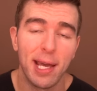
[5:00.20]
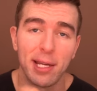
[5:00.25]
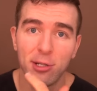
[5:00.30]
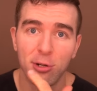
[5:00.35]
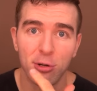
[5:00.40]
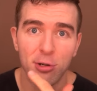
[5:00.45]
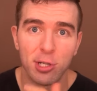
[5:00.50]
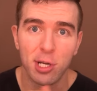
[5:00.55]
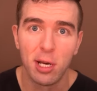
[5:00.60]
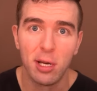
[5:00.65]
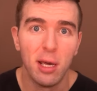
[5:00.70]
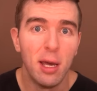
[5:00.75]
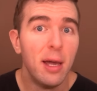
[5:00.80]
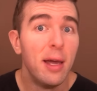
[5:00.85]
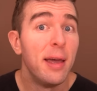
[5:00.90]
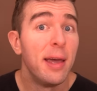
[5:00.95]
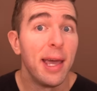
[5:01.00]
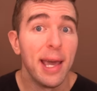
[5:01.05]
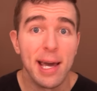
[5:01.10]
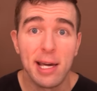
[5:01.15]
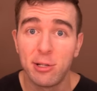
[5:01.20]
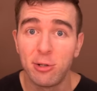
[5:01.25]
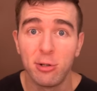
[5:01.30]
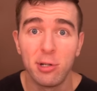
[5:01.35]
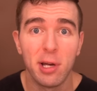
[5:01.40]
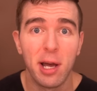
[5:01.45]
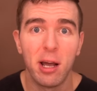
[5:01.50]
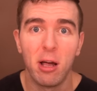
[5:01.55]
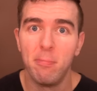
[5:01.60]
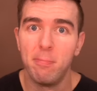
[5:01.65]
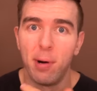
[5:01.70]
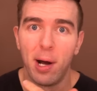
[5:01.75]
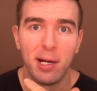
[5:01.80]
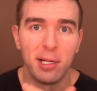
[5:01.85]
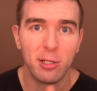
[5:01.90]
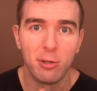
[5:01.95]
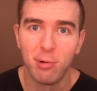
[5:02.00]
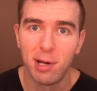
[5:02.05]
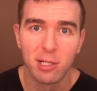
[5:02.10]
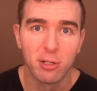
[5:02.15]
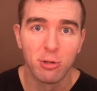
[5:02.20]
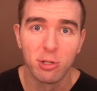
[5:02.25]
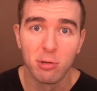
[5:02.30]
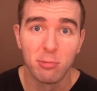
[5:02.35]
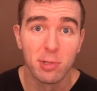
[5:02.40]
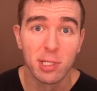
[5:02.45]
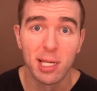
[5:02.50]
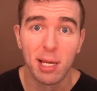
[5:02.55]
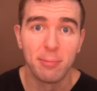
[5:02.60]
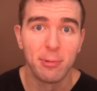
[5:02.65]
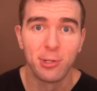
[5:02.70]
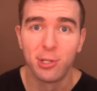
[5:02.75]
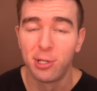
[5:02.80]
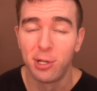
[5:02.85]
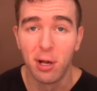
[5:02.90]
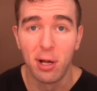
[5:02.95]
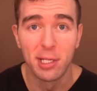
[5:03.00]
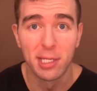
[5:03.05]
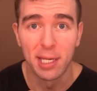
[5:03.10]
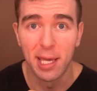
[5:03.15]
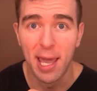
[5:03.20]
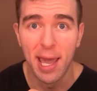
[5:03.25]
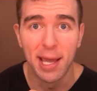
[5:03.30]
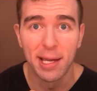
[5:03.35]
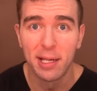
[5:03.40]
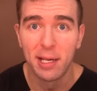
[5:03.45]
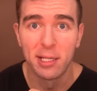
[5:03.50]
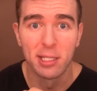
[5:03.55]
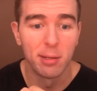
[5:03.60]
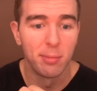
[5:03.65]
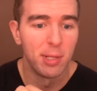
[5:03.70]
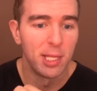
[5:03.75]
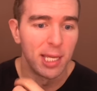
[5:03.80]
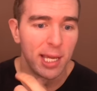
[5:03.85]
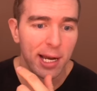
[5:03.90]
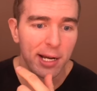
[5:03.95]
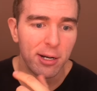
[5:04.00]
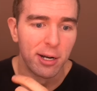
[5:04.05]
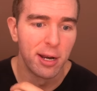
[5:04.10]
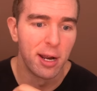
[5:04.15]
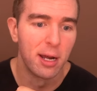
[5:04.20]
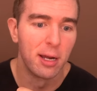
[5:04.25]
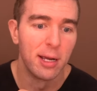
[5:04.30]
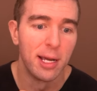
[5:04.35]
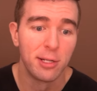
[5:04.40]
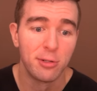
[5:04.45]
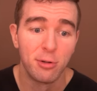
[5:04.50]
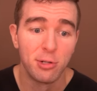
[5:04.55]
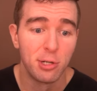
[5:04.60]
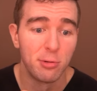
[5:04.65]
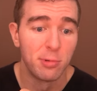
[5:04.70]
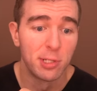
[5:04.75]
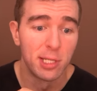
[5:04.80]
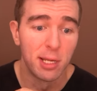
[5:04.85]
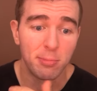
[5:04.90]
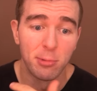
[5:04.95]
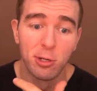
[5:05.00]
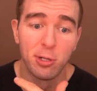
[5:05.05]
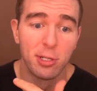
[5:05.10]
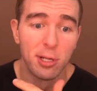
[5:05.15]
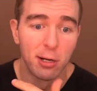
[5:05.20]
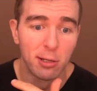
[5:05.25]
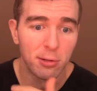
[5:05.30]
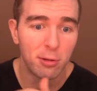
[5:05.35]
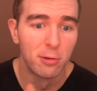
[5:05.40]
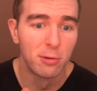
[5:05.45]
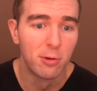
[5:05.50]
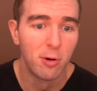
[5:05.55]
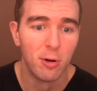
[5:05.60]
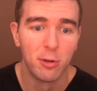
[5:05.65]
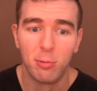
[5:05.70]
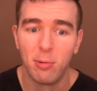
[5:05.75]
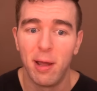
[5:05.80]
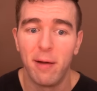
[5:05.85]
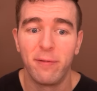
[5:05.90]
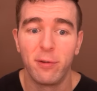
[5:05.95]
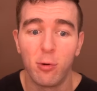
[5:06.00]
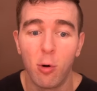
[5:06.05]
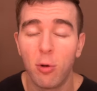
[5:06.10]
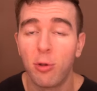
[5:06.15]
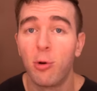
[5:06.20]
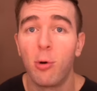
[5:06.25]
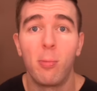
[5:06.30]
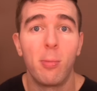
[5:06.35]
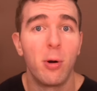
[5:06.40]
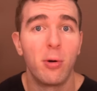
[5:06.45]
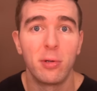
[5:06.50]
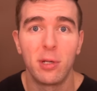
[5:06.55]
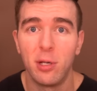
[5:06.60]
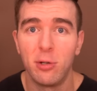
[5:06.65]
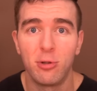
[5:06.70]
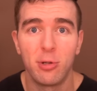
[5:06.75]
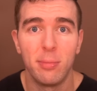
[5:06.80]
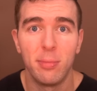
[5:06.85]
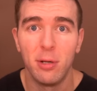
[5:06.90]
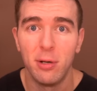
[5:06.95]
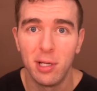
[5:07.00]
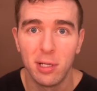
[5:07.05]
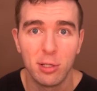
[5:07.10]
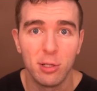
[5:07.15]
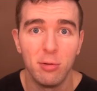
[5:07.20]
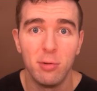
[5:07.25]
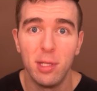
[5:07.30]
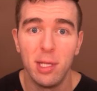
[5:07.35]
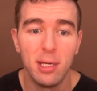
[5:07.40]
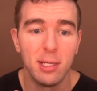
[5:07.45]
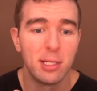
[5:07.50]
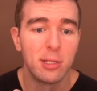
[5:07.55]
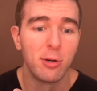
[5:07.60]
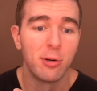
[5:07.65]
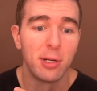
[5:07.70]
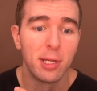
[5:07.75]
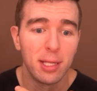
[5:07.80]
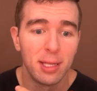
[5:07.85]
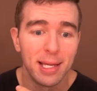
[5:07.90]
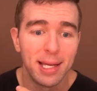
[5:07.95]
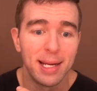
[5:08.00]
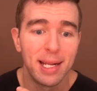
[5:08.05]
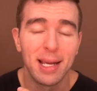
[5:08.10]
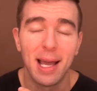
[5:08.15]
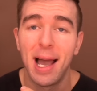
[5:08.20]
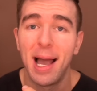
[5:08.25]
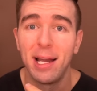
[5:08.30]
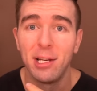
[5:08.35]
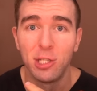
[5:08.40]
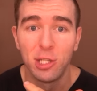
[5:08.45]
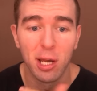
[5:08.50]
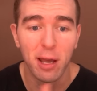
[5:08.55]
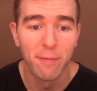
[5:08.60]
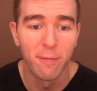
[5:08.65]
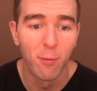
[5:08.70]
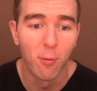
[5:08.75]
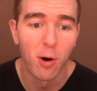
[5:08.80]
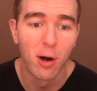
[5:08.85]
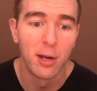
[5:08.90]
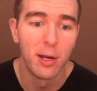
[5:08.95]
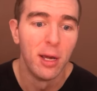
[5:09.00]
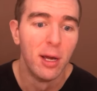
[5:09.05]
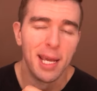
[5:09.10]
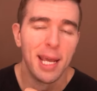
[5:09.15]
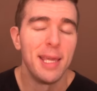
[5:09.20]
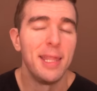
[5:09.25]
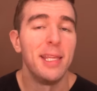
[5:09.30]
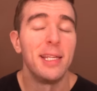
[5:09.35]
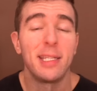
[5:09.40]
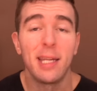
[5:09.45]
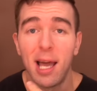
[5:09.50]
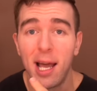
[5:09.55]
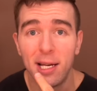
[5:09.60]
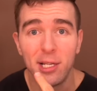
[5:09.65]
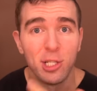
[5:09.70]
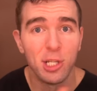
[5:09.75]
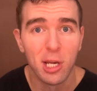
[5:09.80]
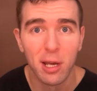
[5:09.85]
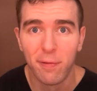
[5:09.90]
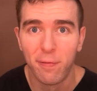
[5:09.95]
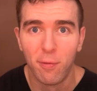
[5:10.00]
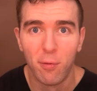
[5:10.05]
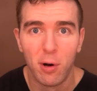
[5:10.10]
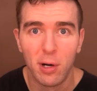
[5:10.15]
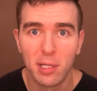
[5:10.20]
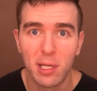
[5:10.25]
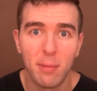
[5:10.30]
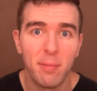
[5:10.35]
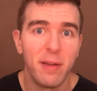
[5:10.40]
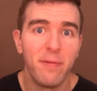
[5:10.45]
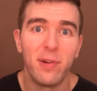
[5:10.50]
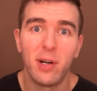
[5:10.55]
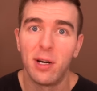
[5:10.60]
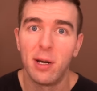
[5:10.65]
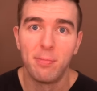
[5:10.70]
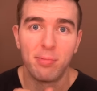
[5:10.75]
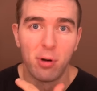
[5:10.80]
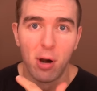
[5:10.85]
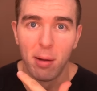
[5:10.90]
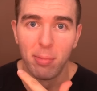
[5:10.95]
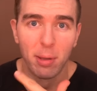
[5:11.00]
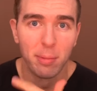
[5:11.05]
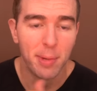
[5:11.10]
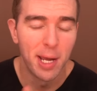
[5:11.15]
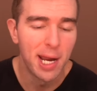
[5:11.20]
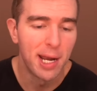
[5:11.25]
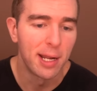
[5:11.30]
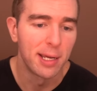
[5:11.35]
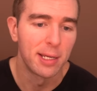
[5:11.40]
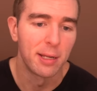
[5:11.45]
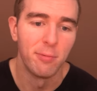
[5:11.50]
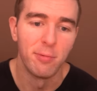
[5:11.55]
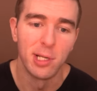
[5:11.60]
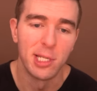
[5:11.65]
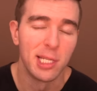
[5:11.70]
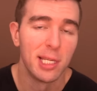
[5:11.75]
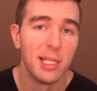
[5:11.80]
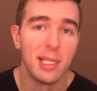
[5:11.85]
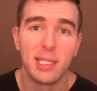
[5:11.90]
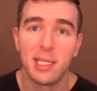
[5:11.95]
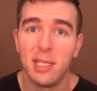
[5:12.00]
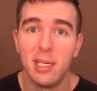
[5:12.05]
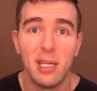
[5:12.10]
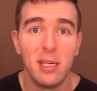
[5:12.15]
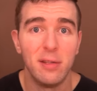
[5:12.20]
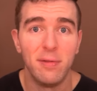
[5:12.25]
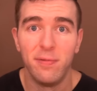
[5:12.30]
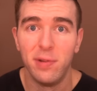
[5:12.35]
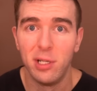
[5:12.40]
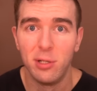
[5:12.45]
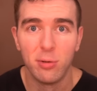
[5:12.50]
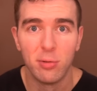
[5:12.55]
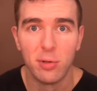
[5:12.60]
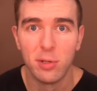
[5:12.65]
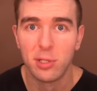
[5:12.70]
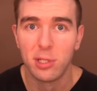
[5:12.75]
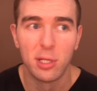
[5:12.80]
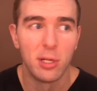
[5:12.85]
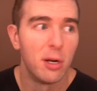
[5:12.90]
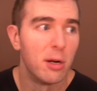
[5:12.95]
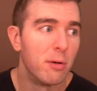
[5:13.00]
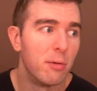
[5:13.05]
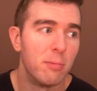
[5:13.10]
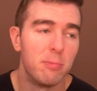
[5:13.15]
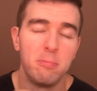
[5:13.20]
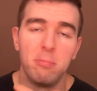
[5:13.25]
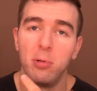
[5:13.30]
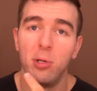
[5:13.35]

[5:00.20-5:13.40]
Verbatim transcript: estrogen, estradiol binding to estrogen receptors and causing agonism in the area, estrogen receptor ductal growth. We have growth hormone contributing to the circulating IGF-1. And this IGF-1 can be very problematic. And we see this in individuals, you know,